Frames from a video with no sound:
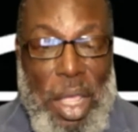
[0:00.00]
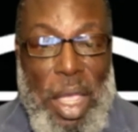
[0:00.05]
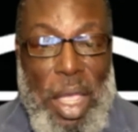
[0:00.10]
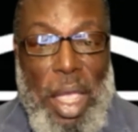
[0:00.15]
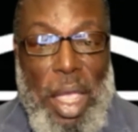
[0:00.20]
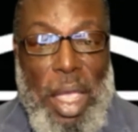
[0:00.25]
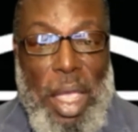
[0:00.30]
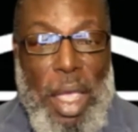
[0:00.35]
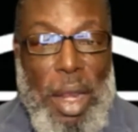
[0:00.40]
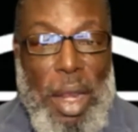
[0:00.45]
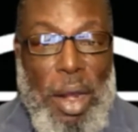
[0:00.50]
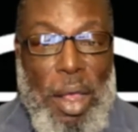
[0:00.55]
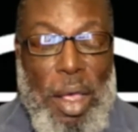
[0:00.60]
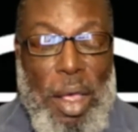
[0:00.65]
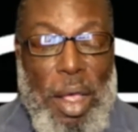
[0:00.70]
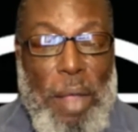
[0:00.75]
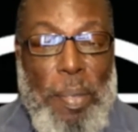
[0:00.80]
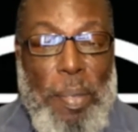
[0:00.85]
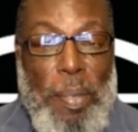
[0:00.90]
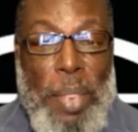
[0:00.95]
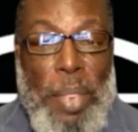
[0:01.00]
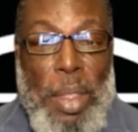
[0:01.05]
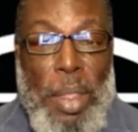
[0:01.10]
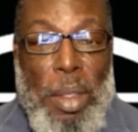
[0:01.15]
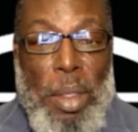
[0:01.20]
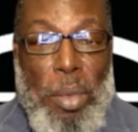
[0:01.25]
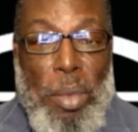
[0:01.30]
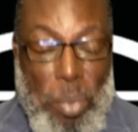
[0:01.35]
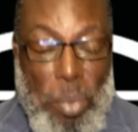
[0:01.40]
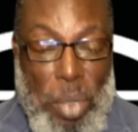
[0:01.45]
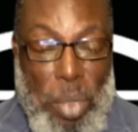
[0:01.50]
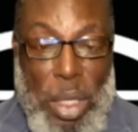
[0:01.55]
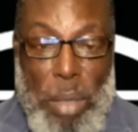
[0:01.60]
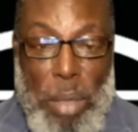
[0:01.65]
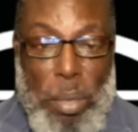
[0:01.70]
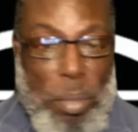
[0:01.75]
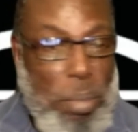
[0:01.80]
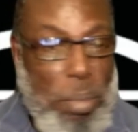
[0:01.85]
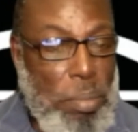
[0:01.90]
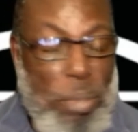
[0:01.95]
And
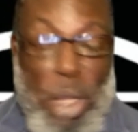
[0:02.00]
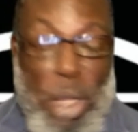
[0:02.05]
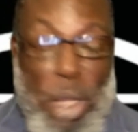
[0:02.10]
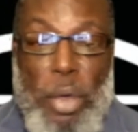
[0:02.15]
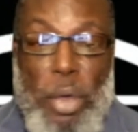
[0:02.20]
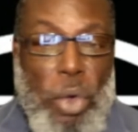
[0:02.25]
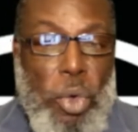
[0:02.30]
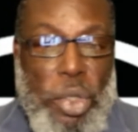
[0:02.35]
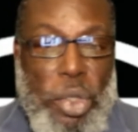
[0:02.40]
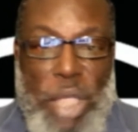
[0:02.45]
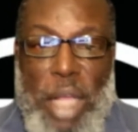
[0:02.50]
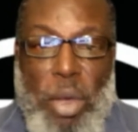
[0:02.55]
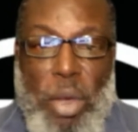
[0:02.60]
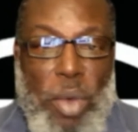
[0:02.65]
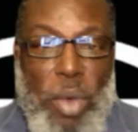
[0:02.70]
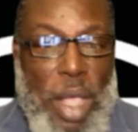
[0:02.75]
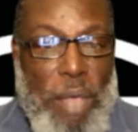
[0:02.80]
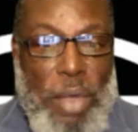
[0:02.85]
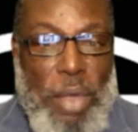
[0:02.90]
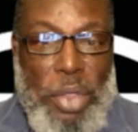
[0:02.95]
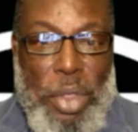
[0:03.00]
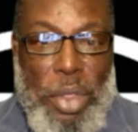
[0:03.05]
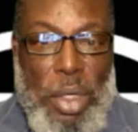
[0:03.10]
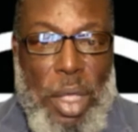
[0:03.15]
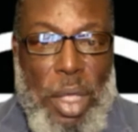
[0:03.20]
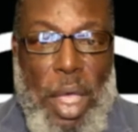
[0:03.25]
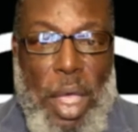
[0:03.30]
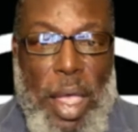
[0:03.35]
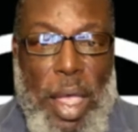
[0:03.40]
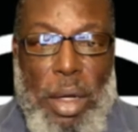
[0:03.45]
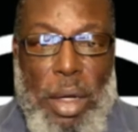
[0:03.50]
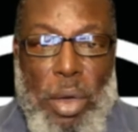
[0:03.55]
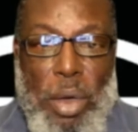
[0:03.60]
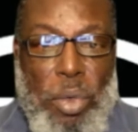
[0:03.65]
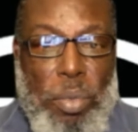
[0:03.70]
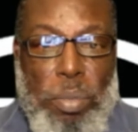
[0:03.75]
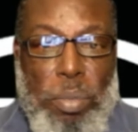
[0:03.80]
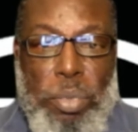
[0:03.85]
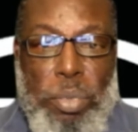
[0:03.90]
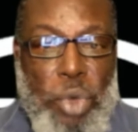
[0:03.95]
of course, I don't have nothing to hide,
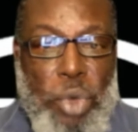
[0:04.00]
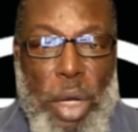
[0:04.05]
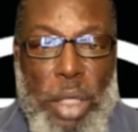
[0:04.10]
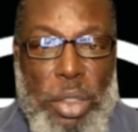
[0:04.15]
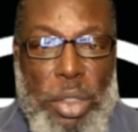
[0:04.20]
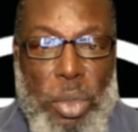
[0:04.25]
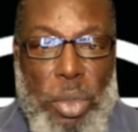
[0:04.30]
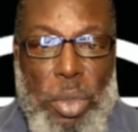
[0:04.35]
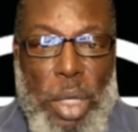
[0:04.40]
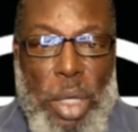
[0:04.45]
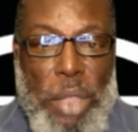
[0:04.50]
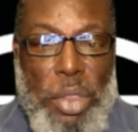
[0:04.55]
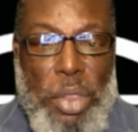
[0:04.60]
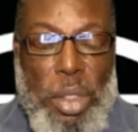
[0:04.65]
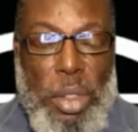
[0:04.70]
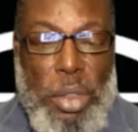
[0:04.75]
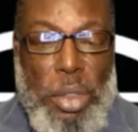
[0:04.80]
no drugs, no nothing.